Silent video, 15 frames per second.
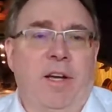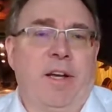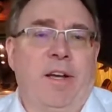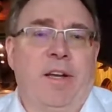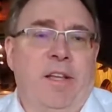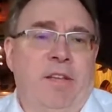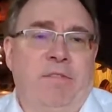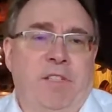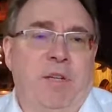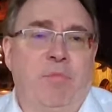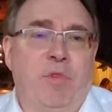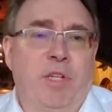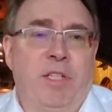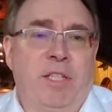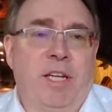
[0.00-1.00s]
if
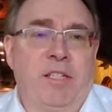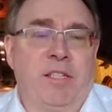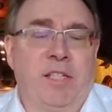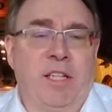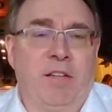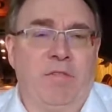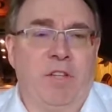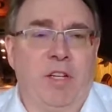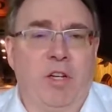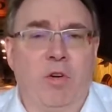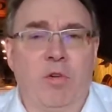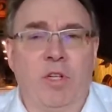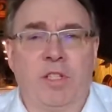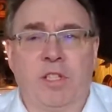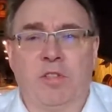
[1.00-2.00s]
someone doesn't give the
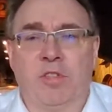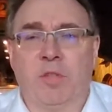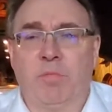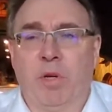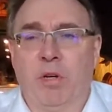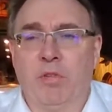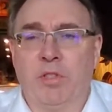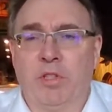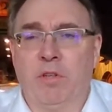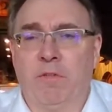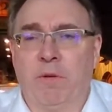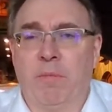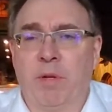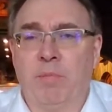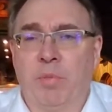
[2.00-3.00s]
notice they're supposed to
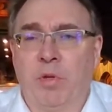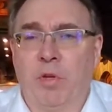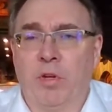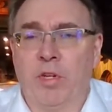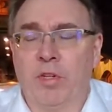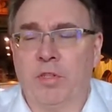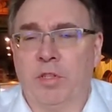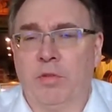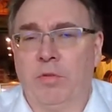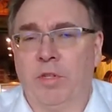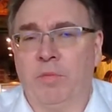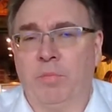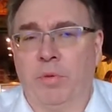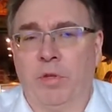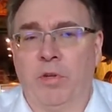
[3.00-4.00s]
from an employer to
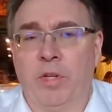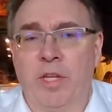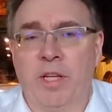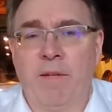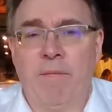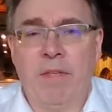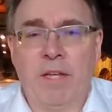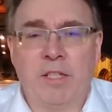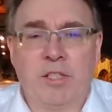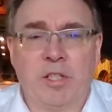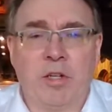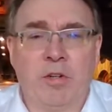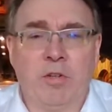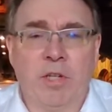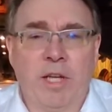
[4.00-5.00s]
an employee.
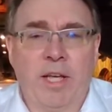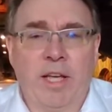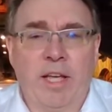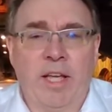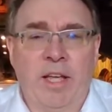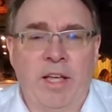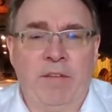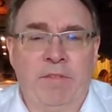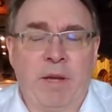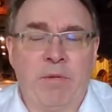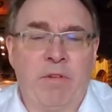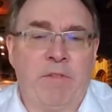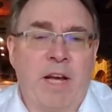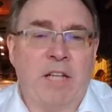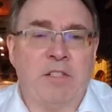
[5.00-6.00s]
So if
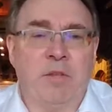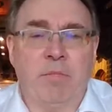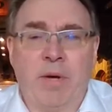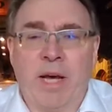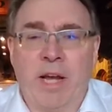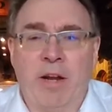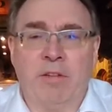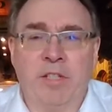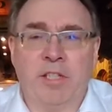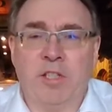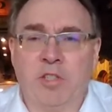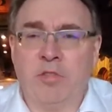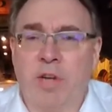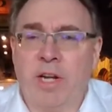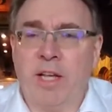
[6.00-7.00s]
I'm an advising buyer, I say
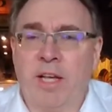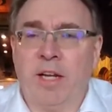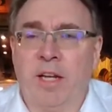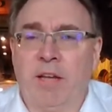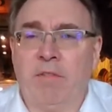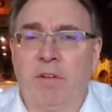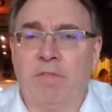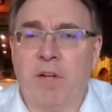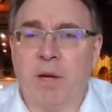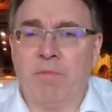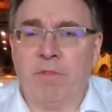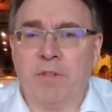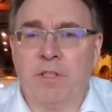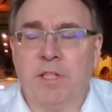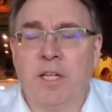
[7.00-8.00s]
just try to get a level of
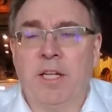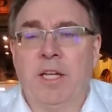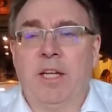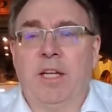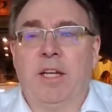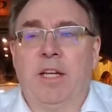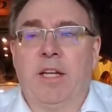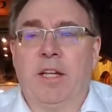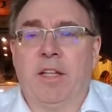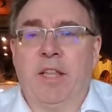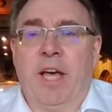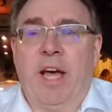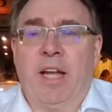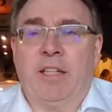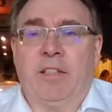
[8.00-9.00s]
comfort
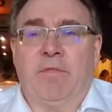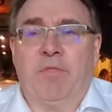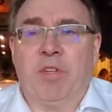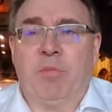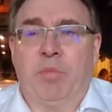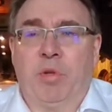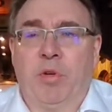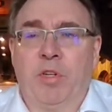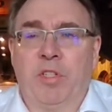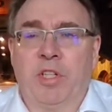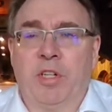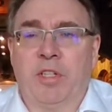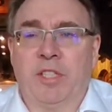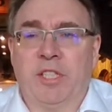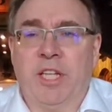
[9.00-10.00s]
that the
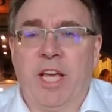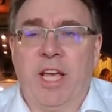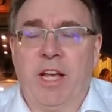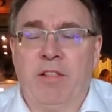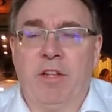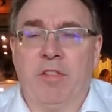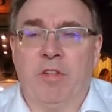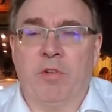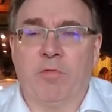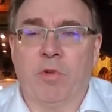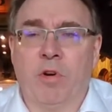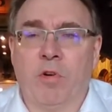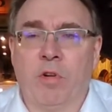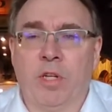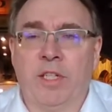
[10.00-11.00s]
employees are going to stay and that their
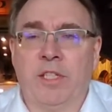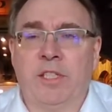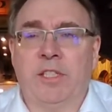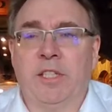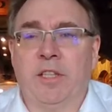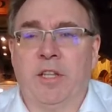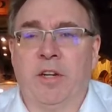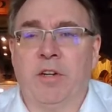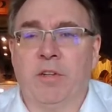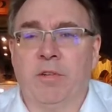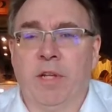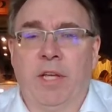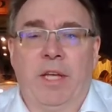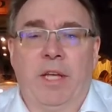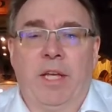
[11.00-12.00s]
role is that
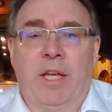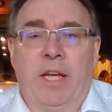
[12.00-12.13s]
they're,